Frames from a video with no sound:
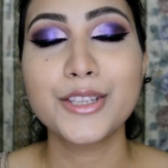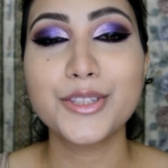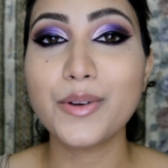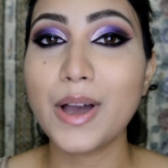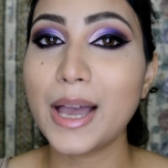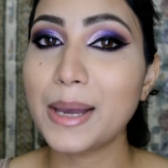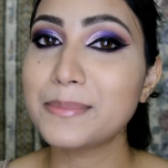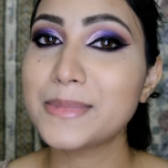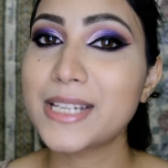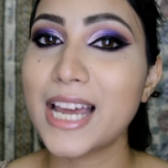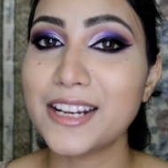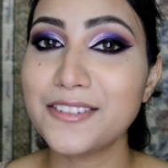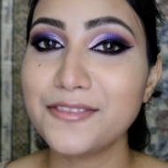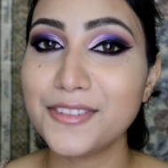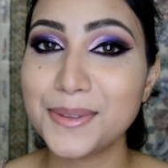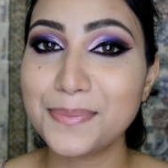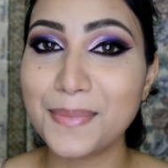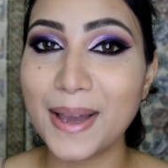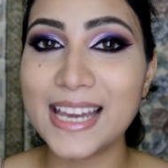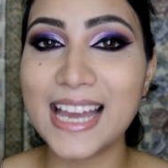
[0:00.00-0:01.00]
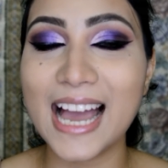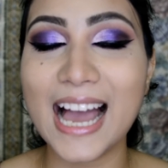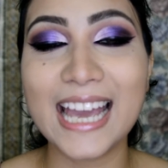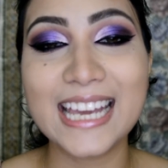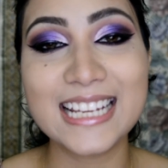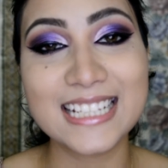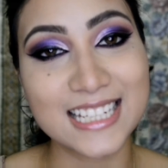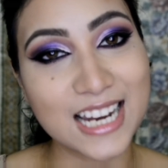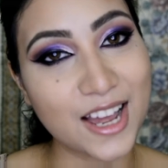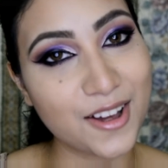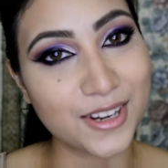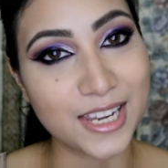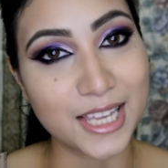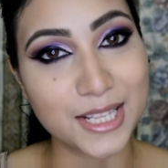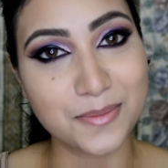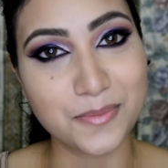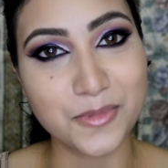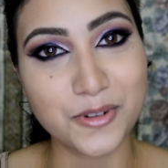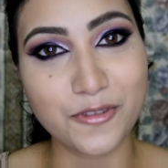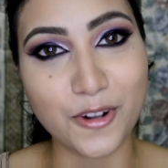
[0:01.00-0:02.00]
So I'm done with my eyes. Now
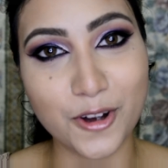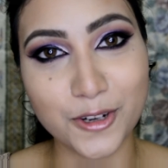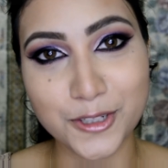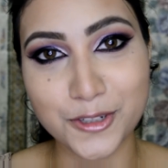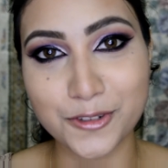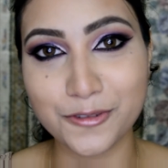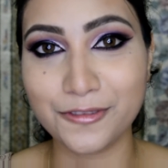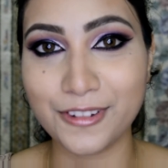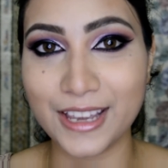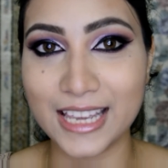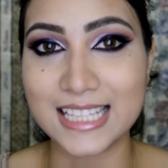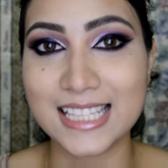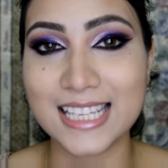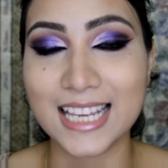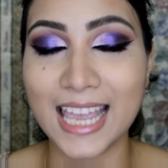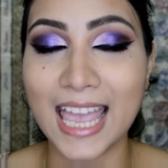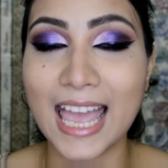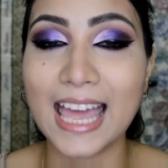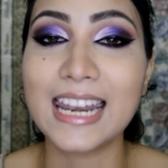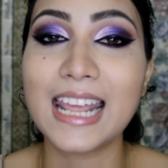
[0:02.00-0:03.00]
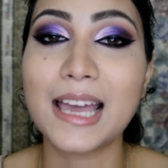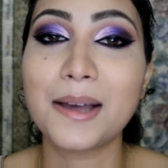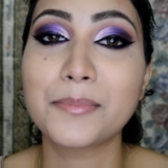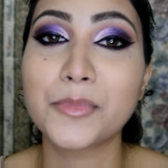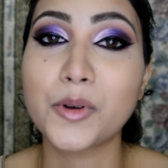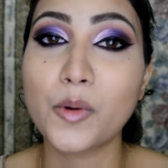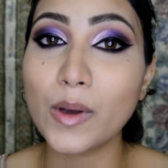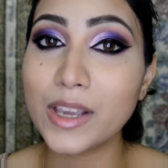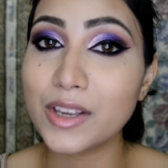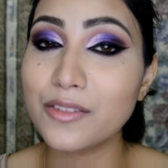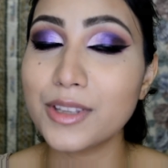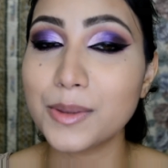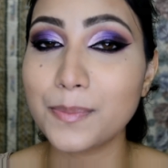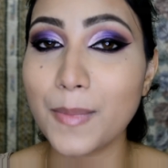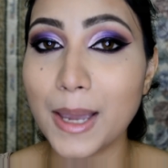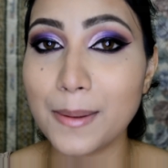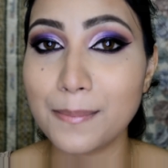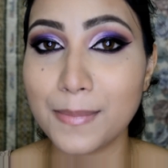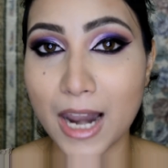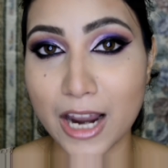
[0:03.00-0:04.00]
let's move on to face. Again, I'm going with
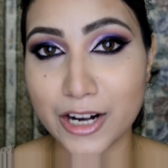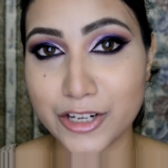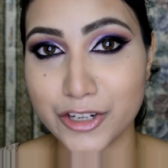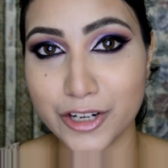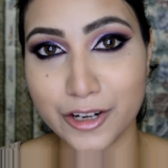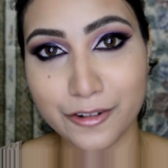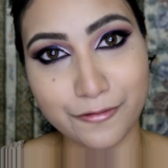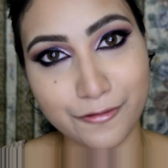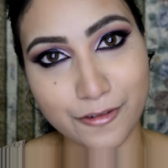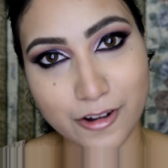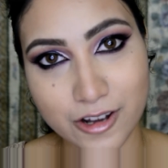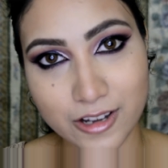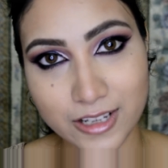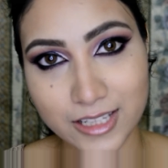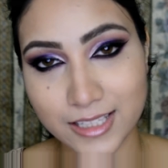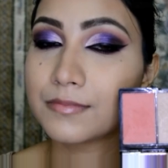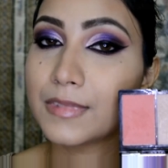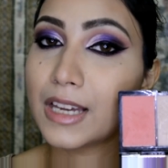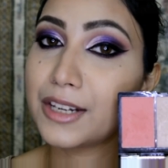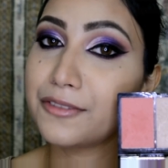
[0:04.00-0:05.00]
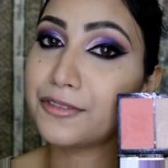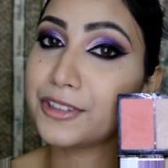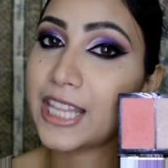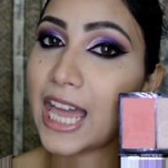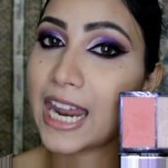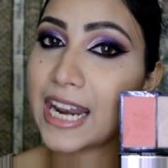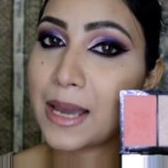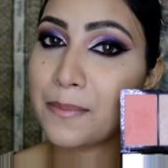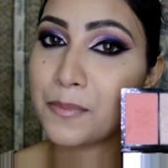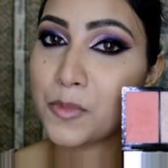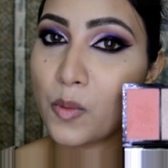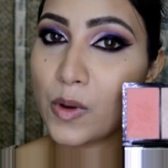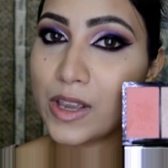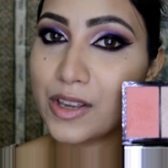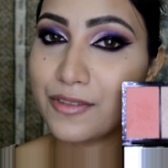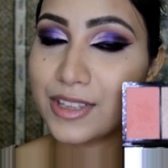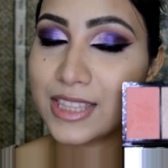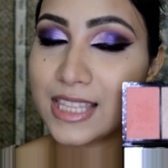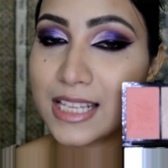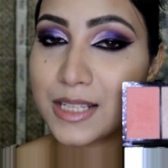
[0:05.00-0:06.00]
my blusher first. And for that, I'm going
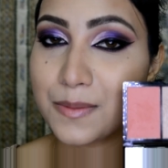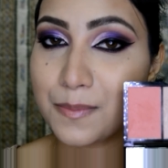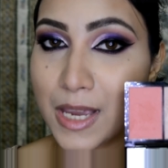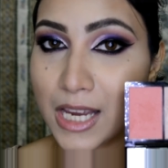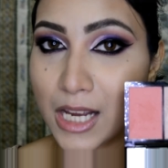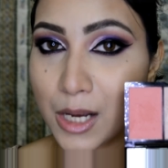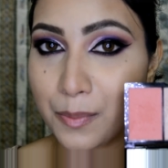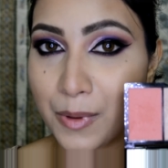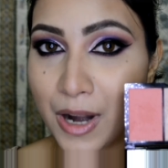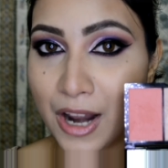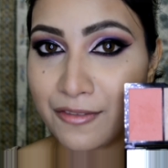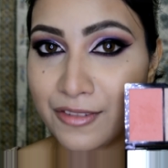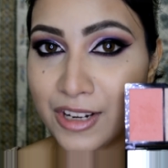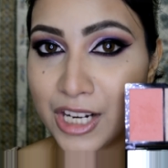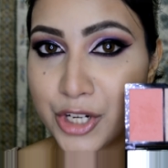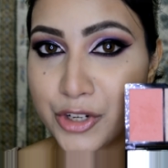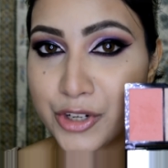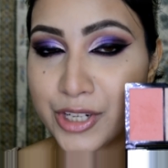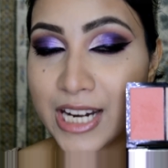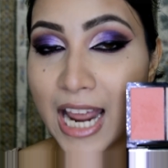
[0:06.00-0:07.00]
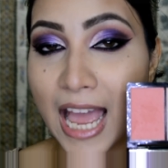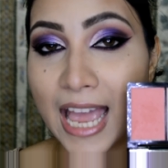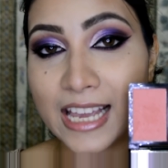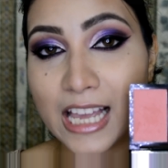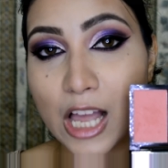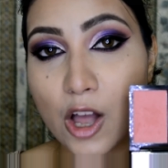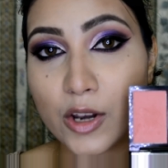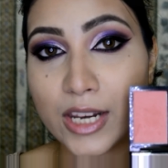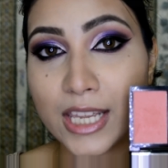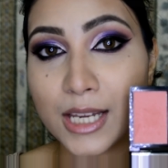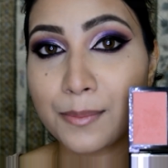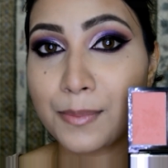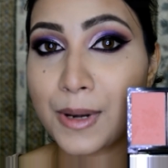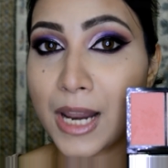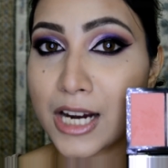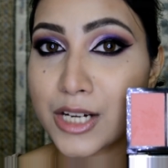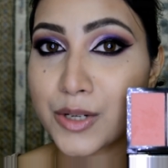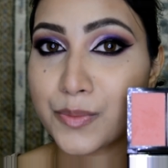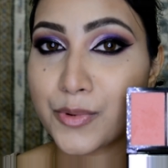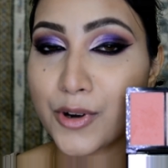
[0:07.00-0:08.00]
with this Makeup Revolution Iconic
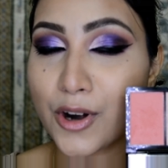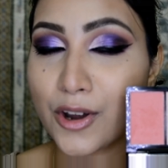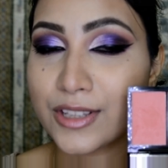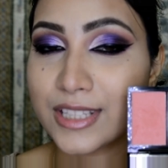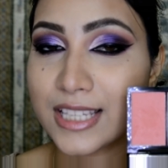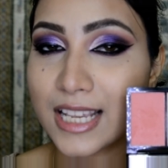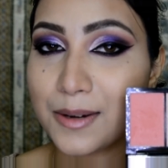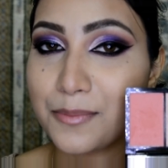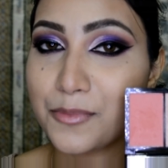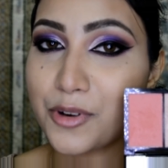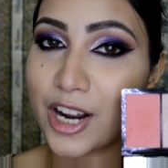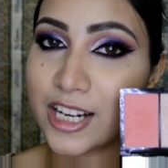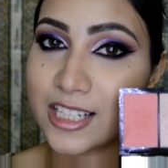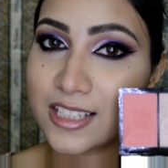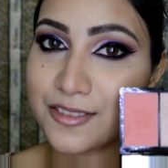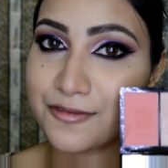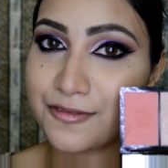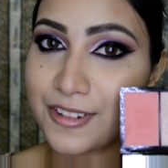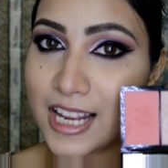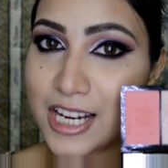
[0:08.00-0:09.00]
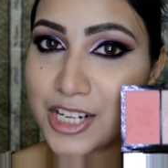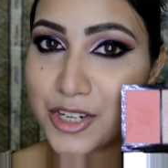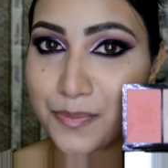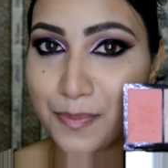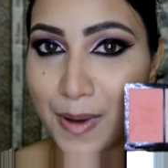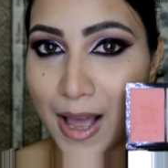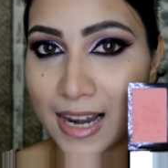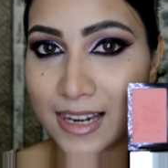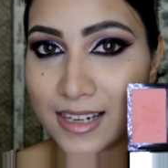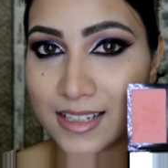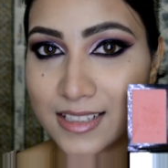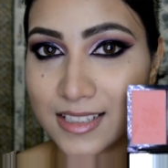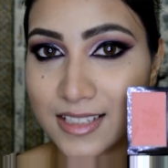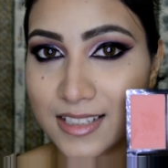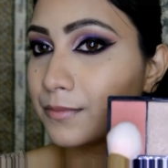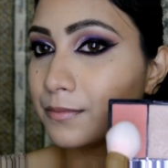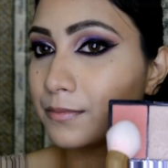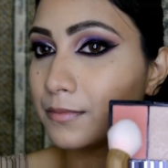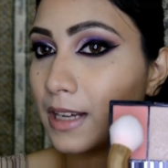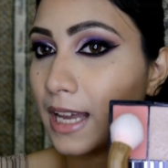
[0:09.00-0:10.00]
Blush Bronze and Brighten Flesh palette.
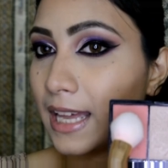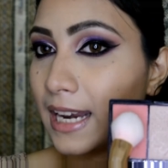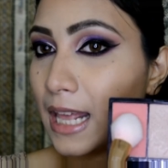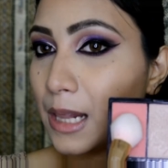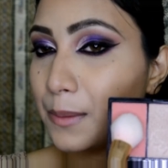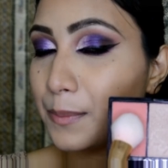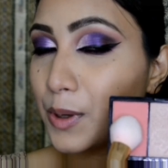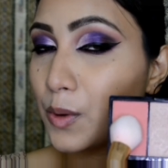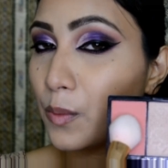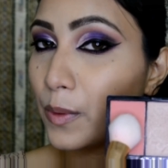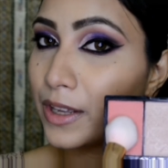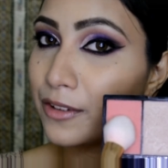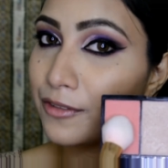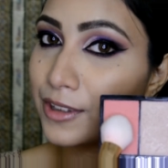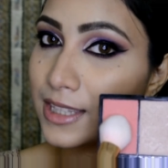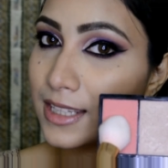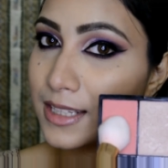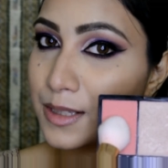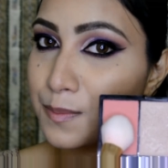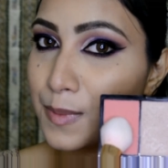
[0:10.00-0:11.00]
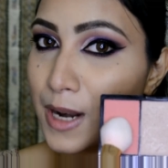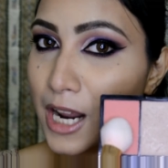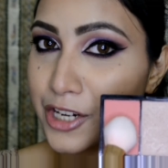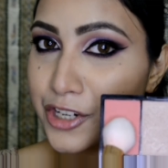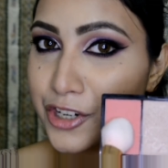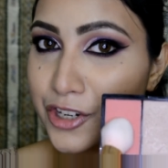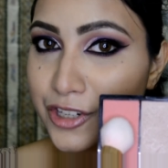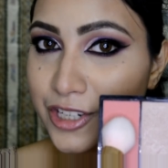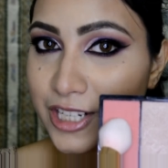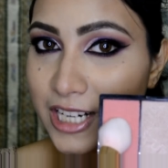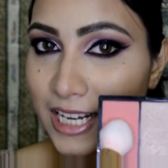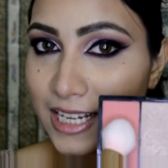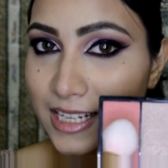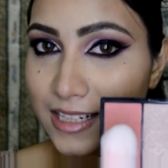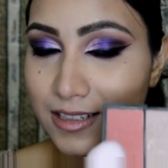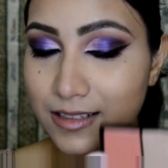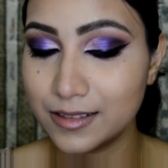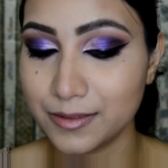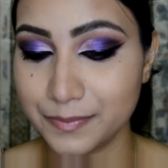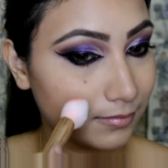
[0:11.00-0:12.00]
And I'll be going with this blusher
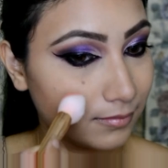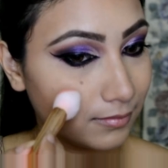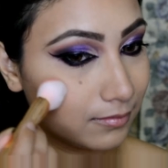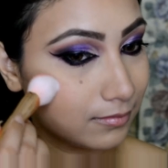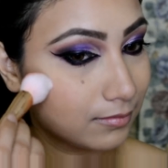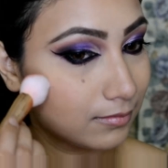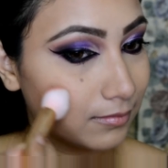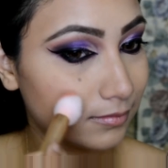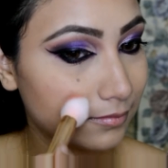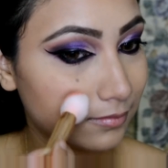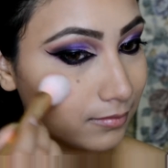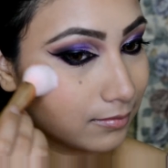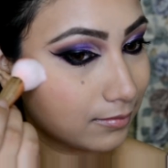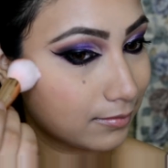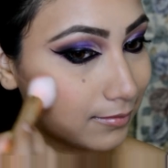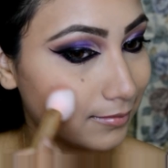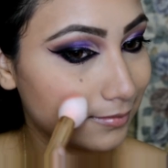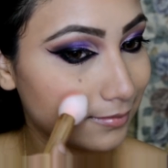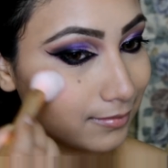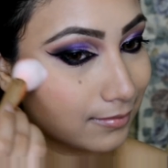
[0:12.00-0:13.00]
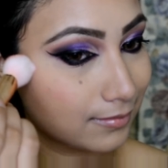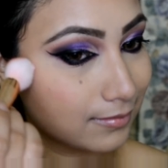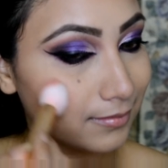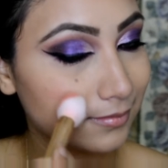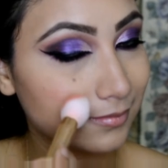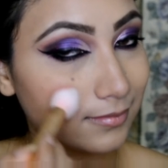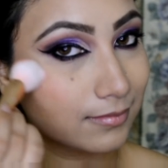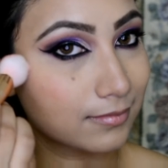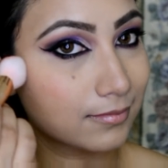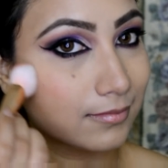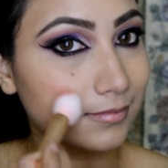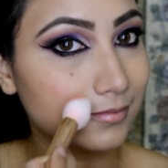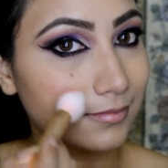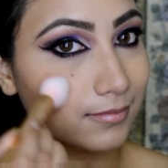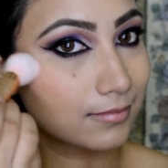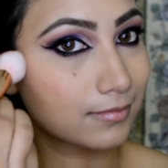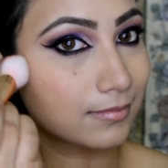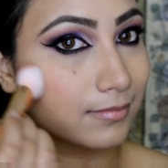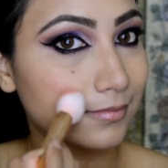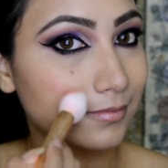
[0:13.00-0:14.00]
shade. And I'll be going with this on the apples
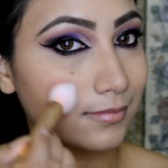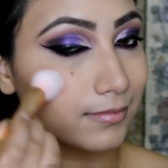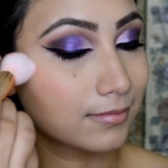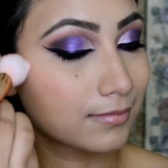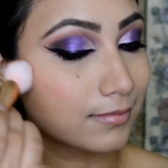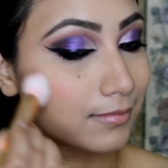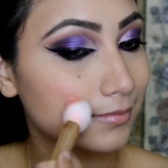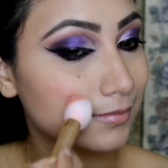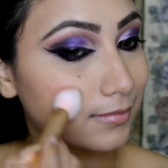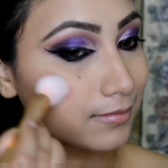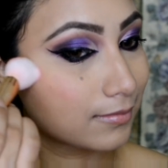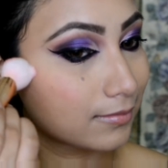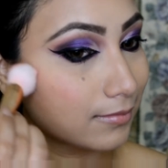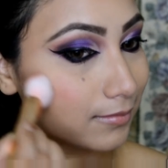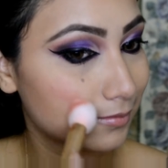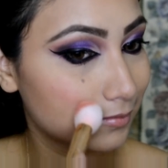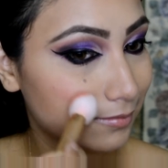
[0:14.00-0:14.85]
of my cheeks.